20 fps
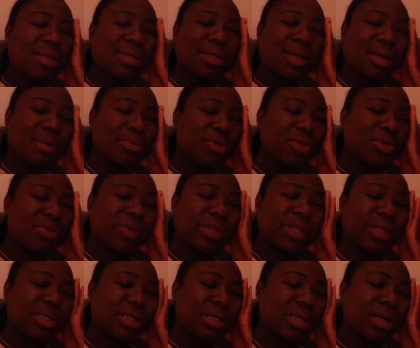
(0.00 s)
See, I'm just
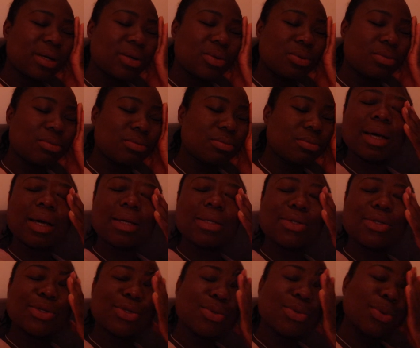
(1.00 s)
feeling down. I
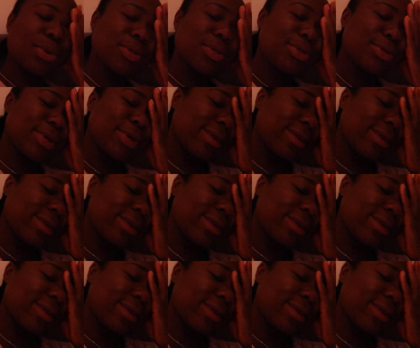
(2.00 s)
just want to